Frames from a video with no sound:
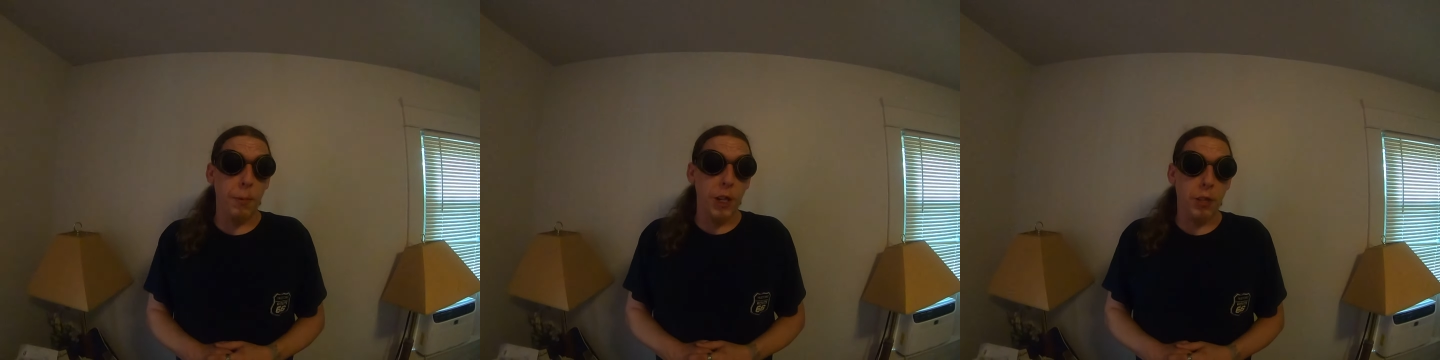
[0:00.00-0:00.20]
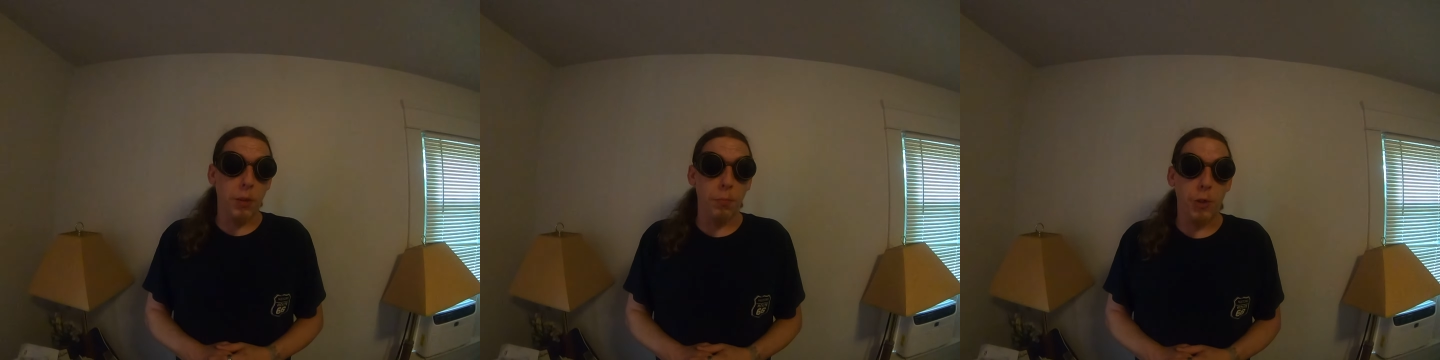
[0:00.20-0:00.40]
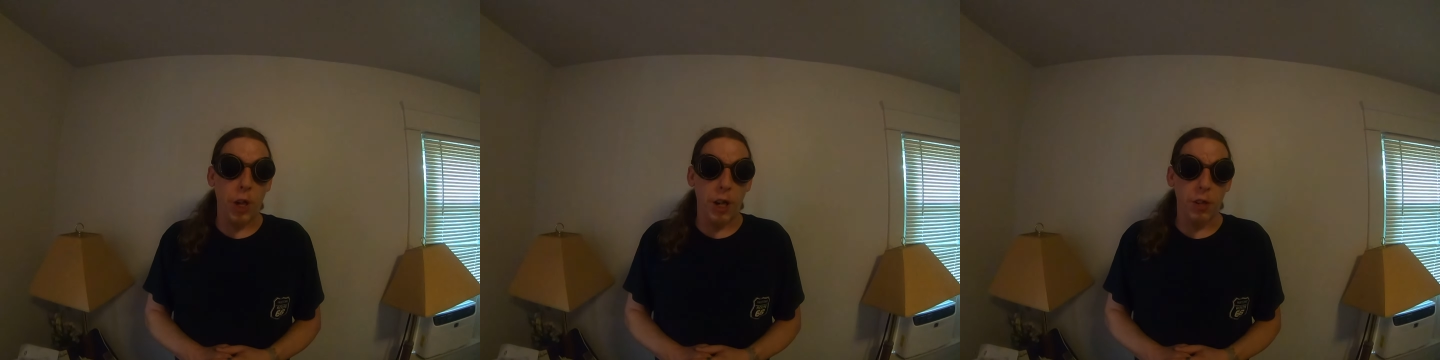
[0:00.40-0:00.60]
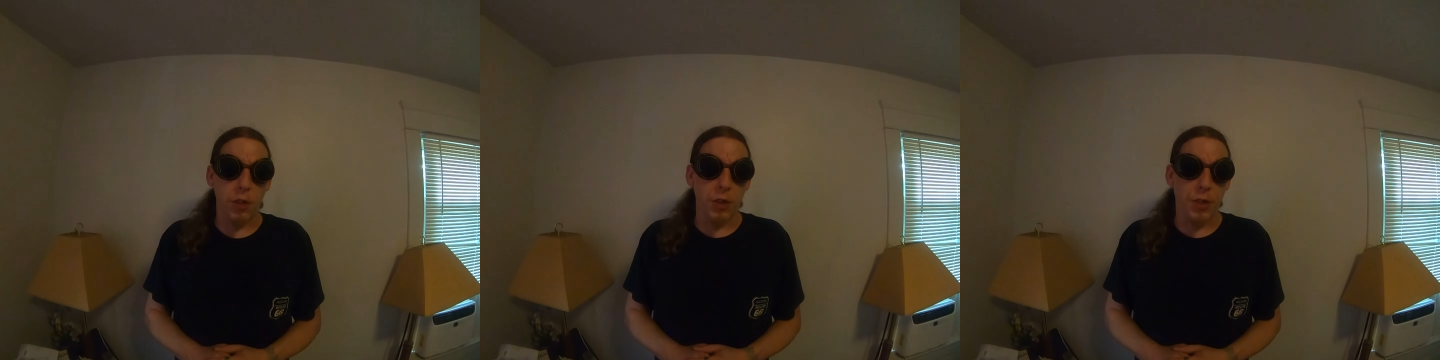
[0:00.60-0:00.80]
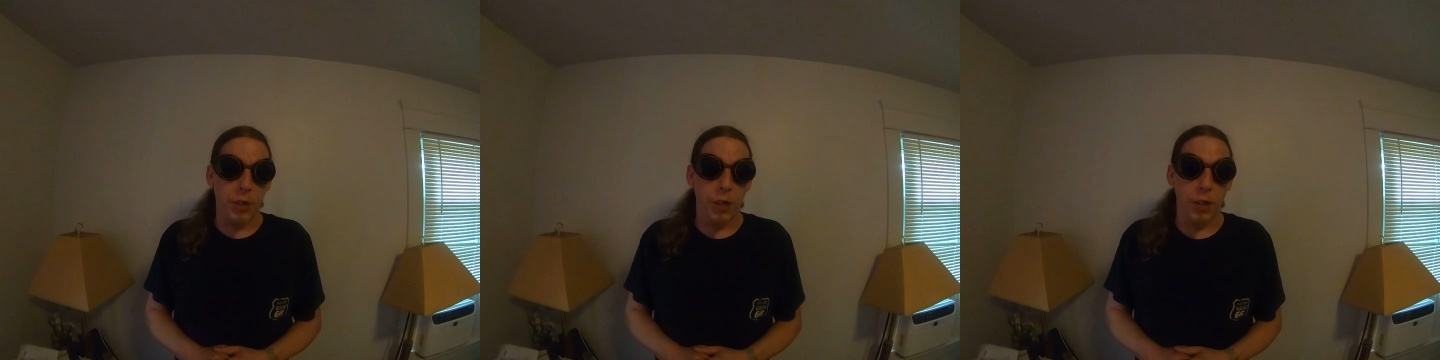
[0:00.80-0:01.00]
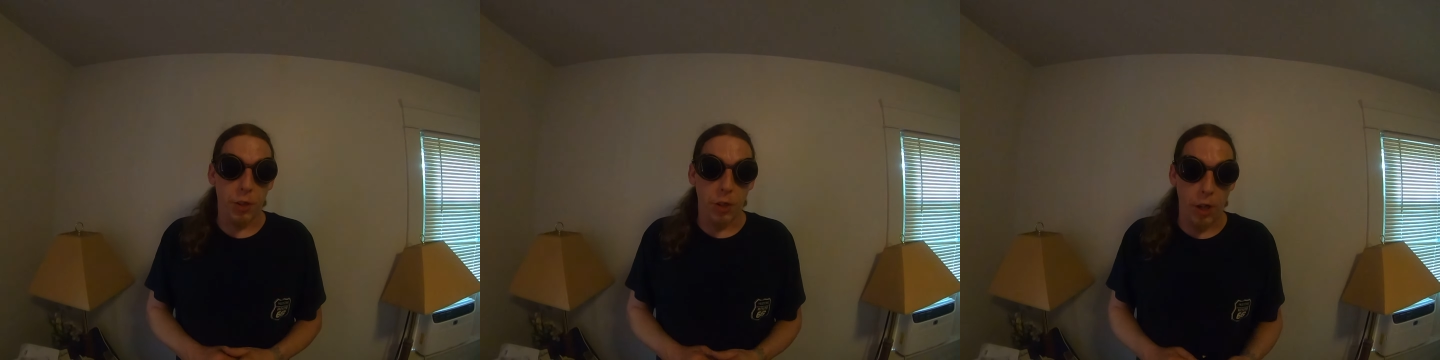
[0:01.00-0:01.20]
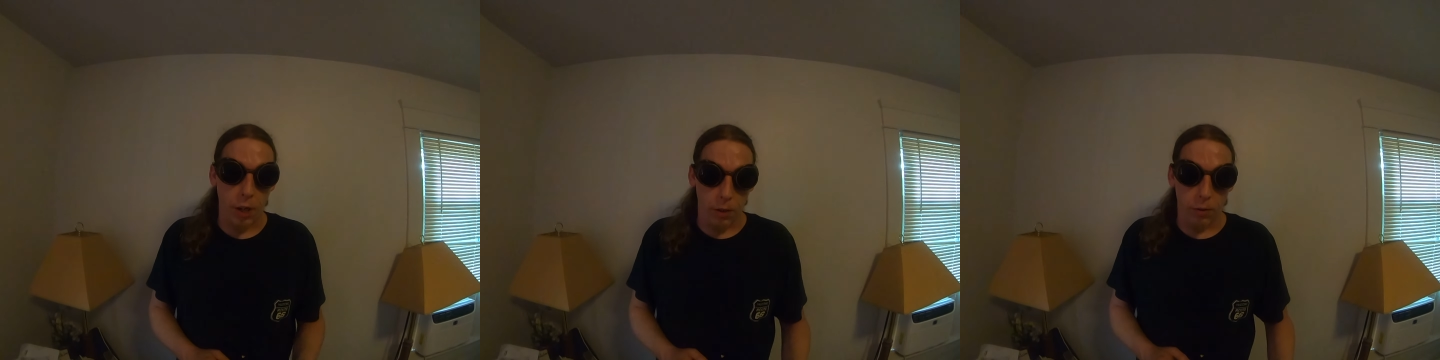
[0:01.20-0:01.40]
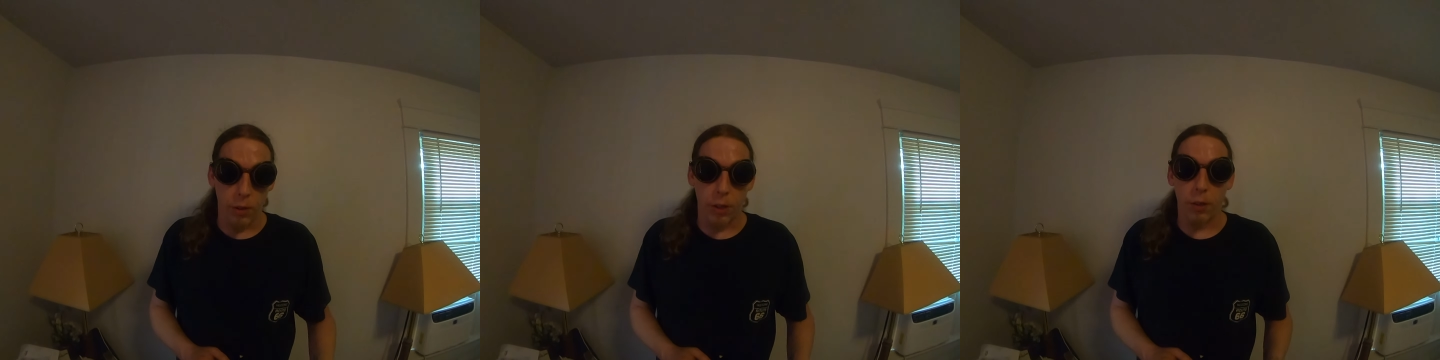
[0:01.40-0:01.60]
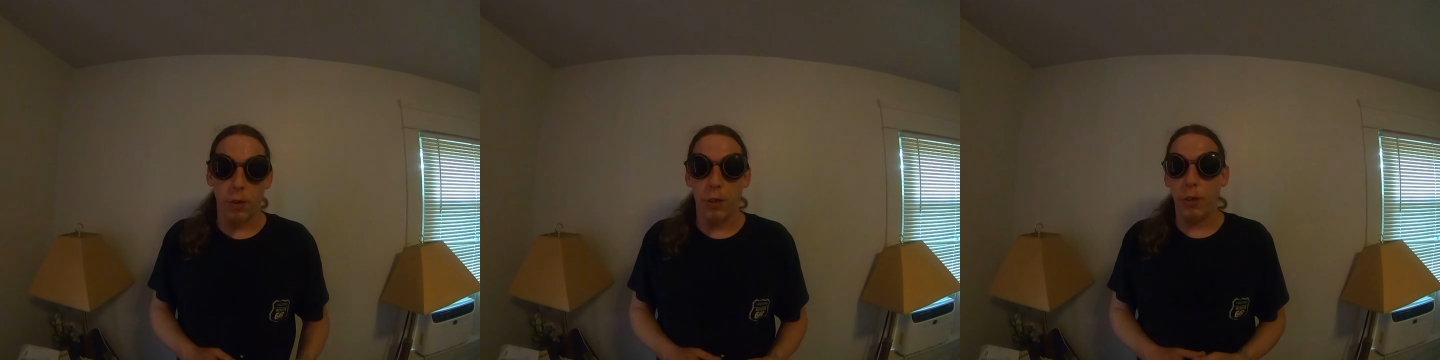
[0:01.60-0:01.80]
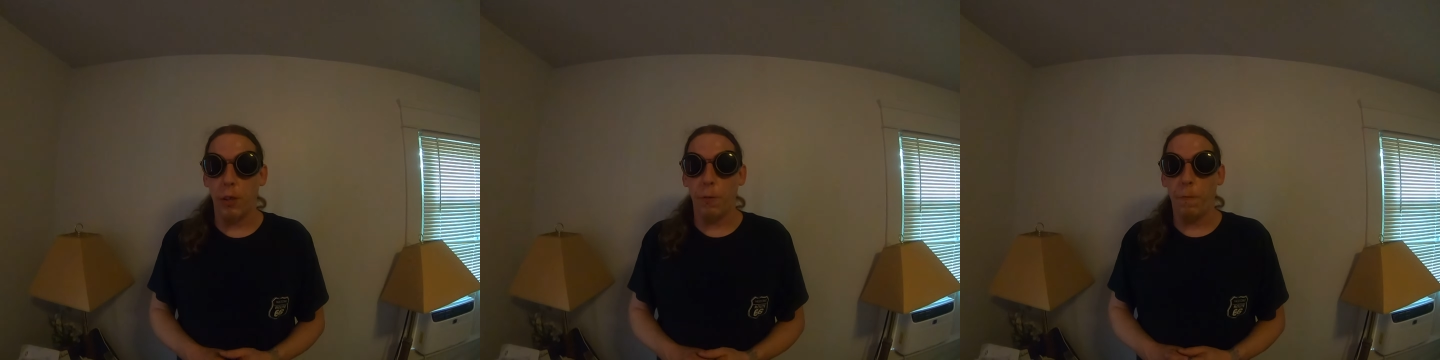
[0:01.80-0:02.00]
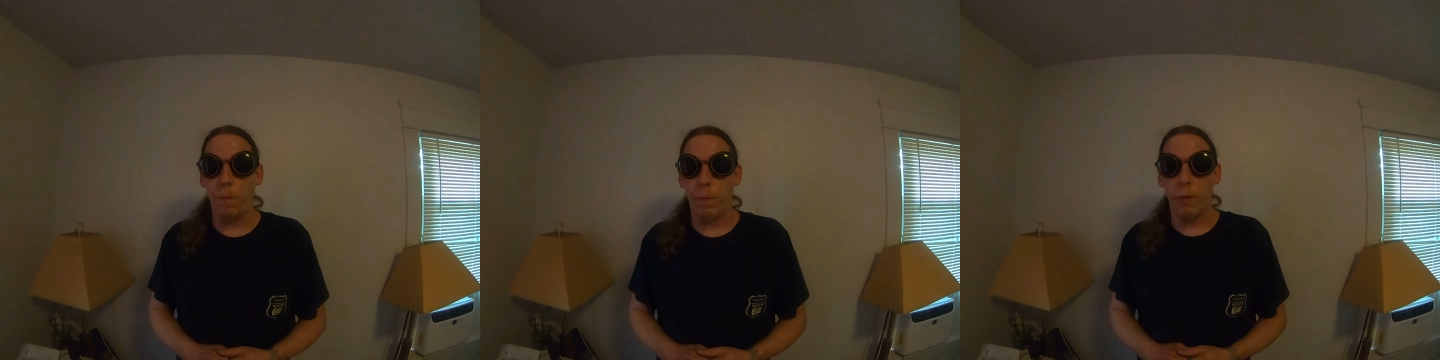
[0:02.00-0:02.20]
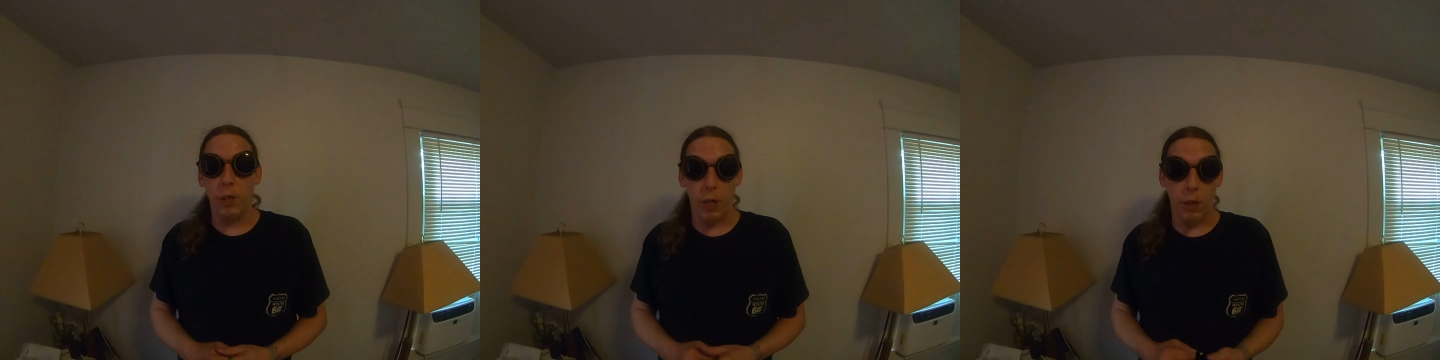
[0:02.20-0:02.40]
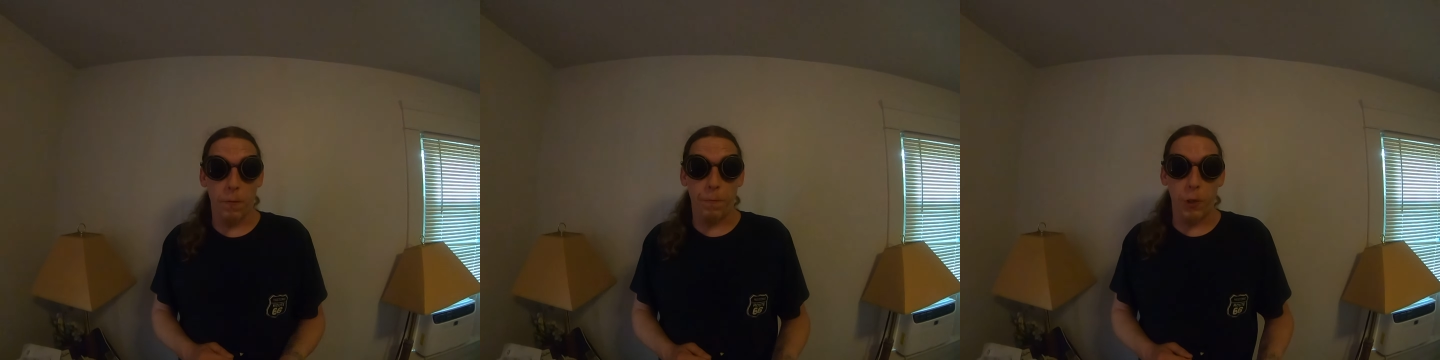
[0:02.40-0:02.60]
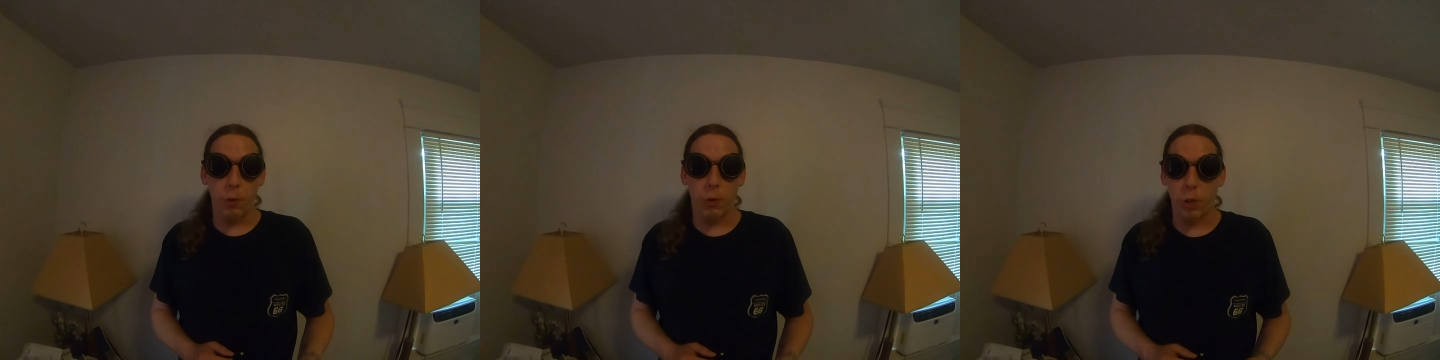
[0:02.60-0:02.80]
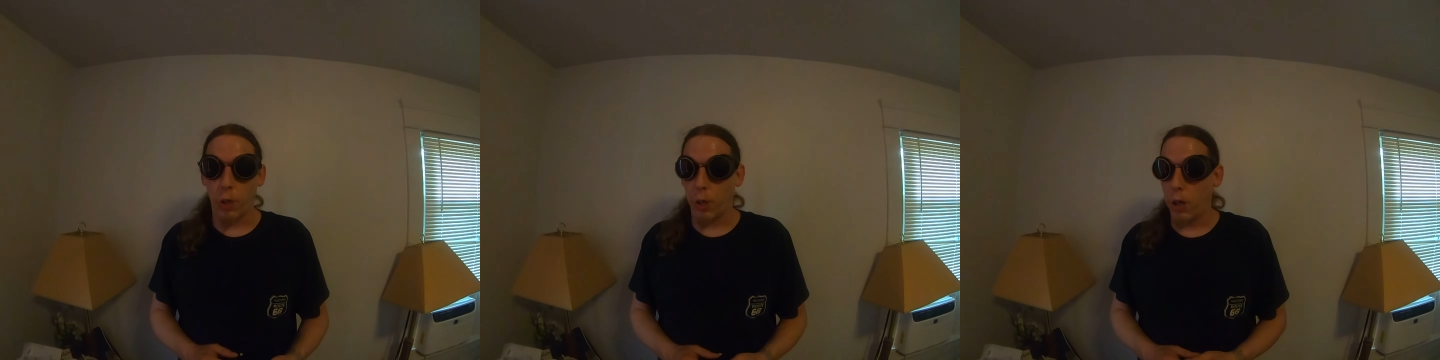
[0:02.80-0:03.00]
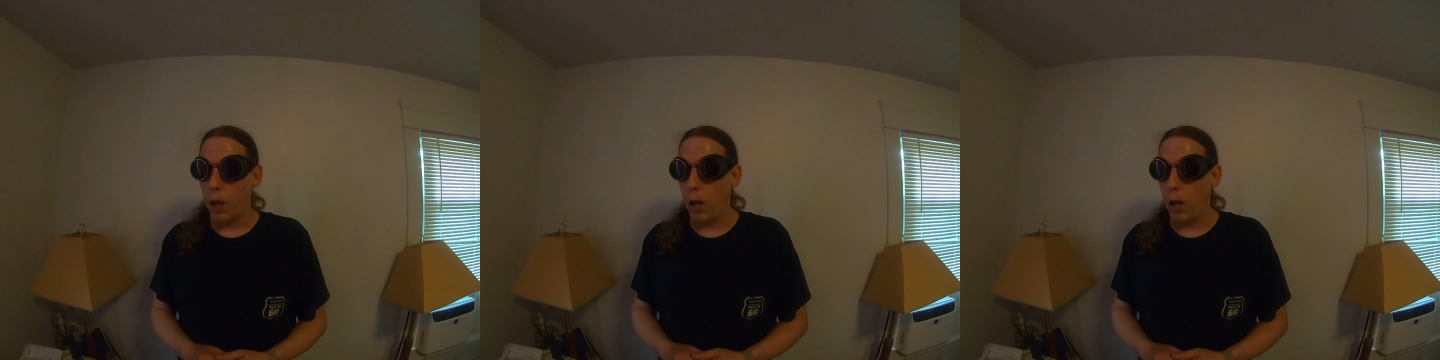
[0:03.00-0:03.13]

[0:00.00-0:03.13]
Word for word: be some changes to the channel here in the new, near future.